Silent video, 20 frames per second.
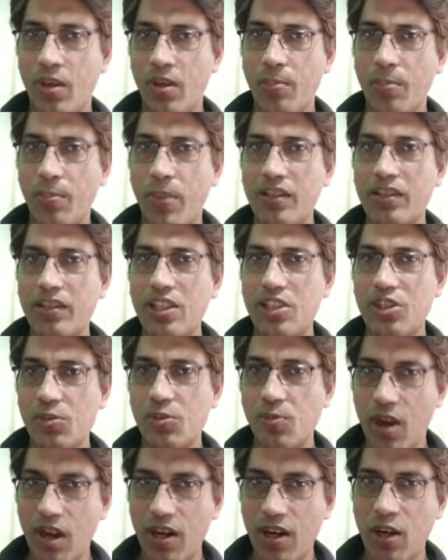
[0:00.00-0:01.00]
But the
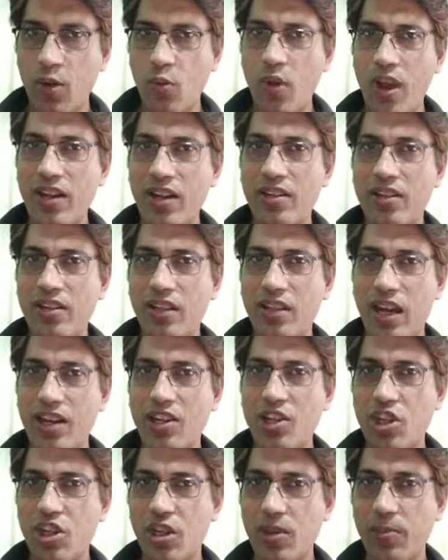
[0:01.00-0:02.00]
smaller one that
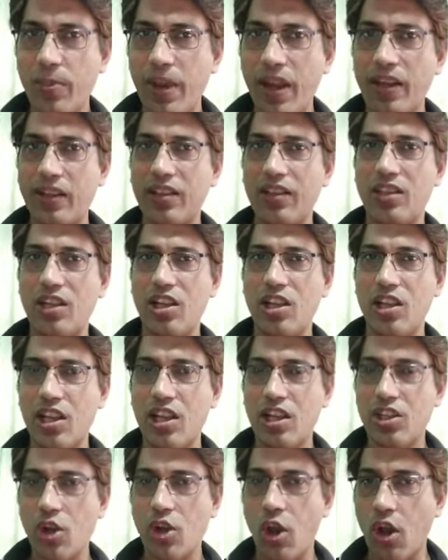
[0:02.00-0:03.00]
she baked,
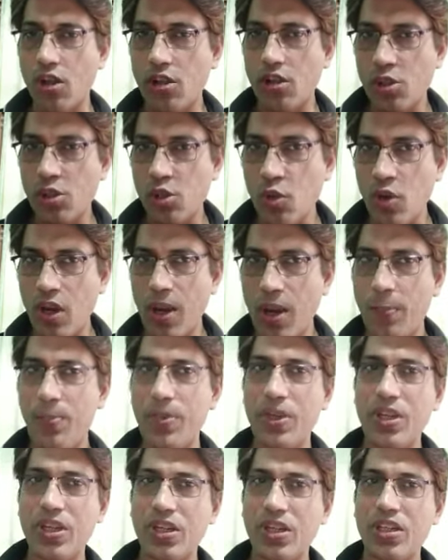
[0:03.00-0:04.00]
it also
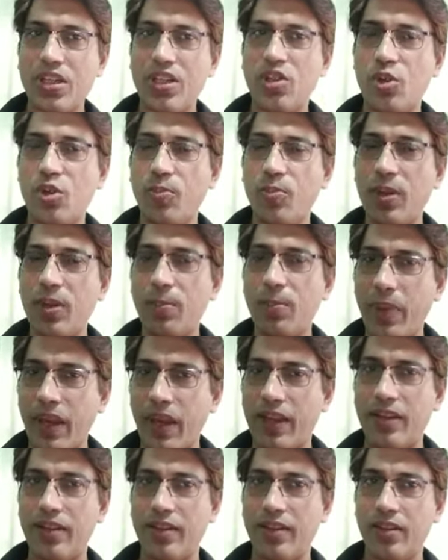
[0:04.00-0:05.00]
appeared to be
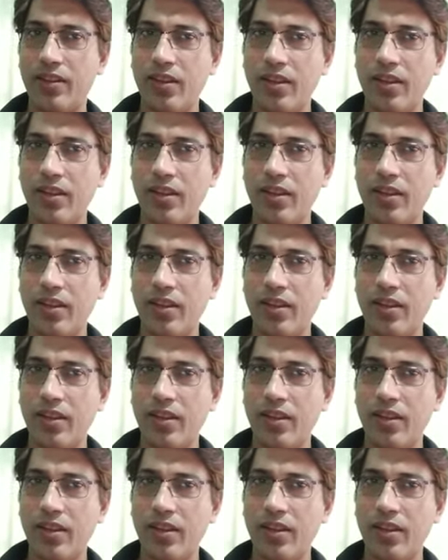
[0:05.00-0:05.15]
big.